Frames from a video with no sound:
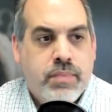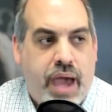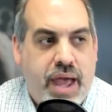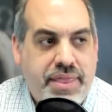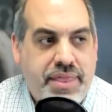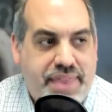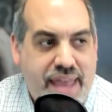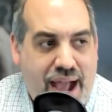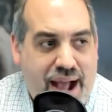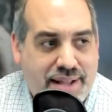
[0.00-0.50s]

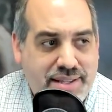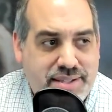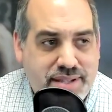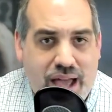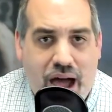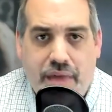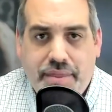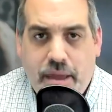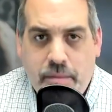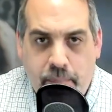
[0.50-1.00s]
And
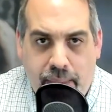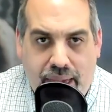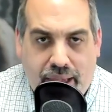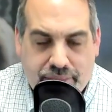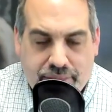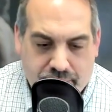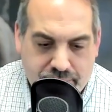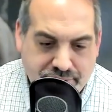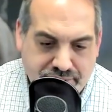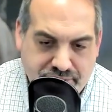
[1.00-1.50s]
that's how they
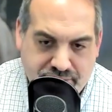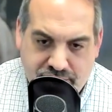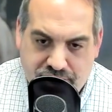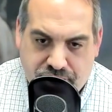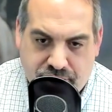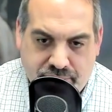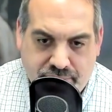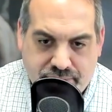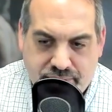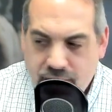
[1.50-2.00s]
make their
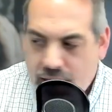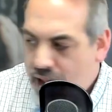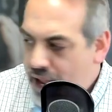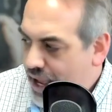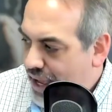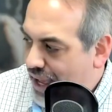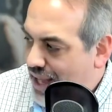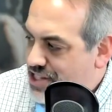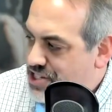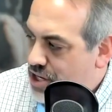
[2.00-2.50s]
decisions.
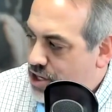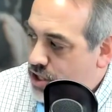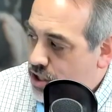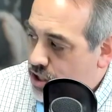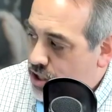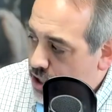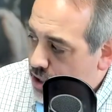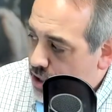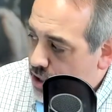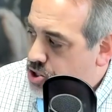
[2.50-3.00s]
It's
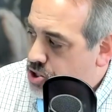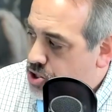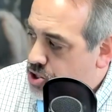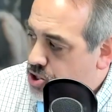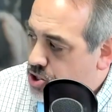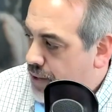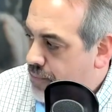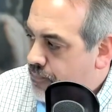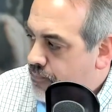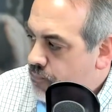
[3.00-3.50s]

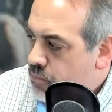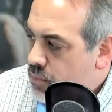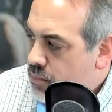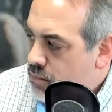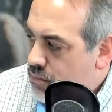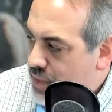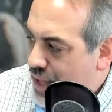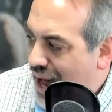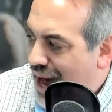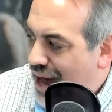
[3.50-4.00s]
usually
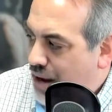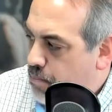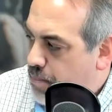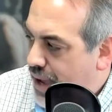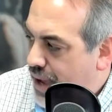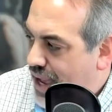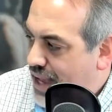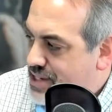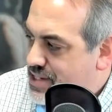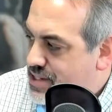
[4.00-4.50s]
not
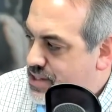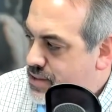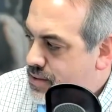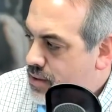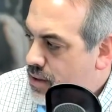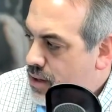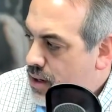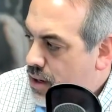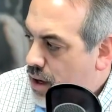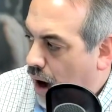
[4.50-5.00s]

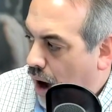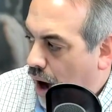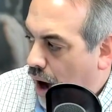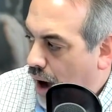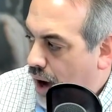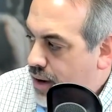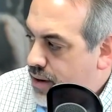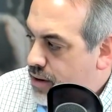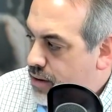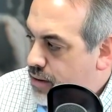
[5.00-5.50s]
based
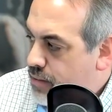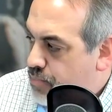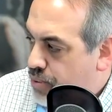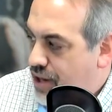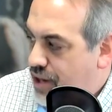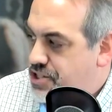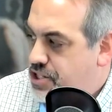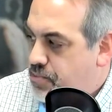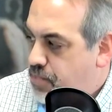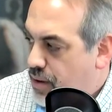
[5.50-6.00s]
on
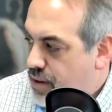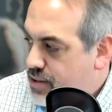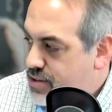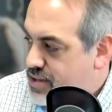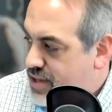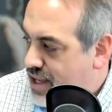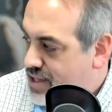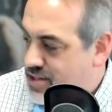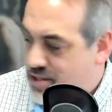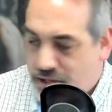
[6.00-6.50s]

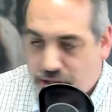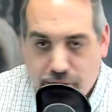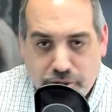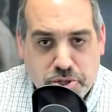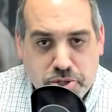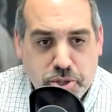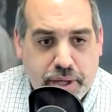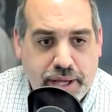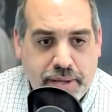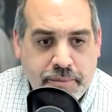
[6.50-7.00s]
principles. It's
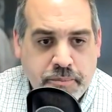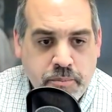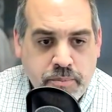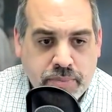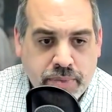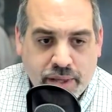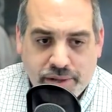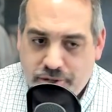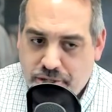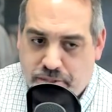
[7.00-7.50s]
usually
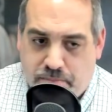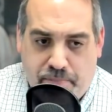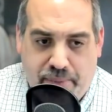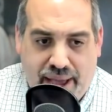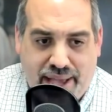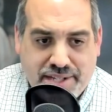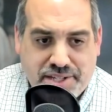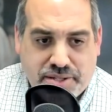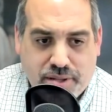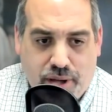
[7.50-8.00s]
just
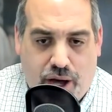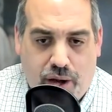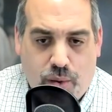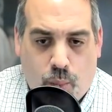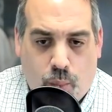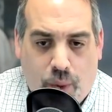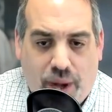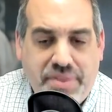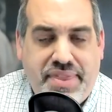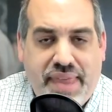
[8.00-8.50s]
based
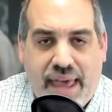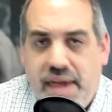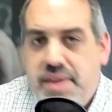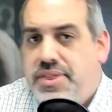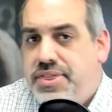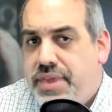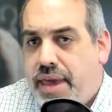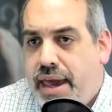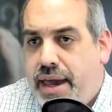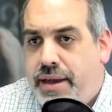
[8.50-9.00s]
on what
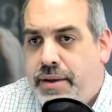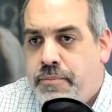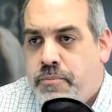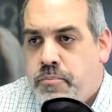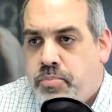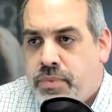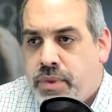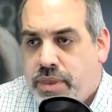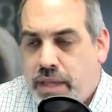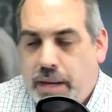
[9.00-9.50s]
they think
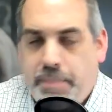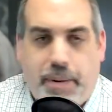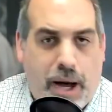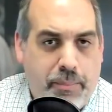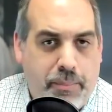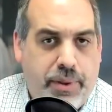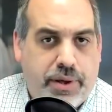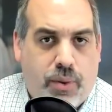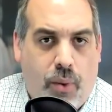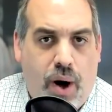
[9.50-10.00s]
the
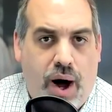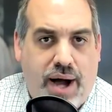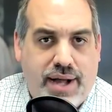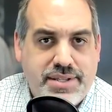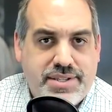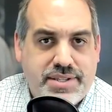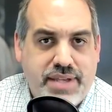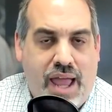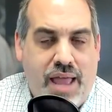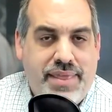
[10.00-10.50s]
public
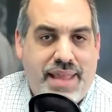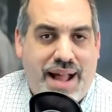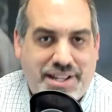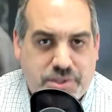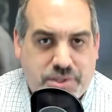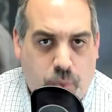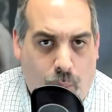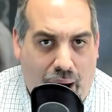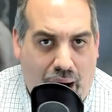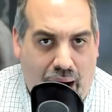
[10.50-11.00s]
wants. And
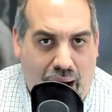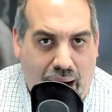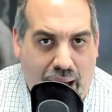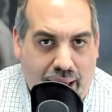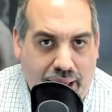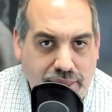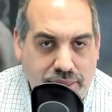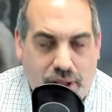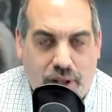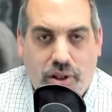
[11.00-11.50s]
that's
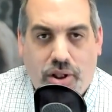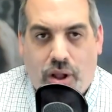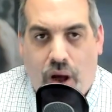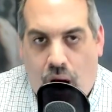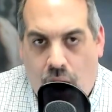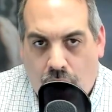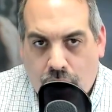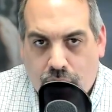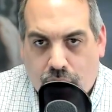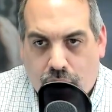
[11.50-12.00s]
why the
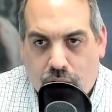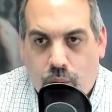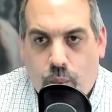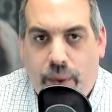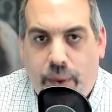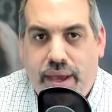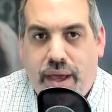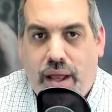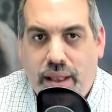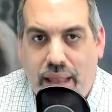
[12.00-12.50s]
longer
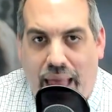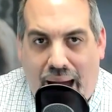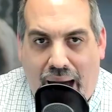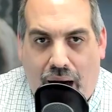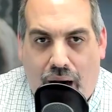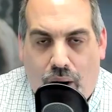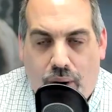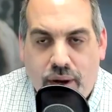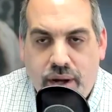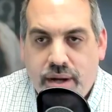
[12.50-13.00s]
we
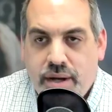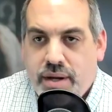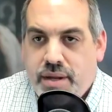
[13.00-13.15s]
allow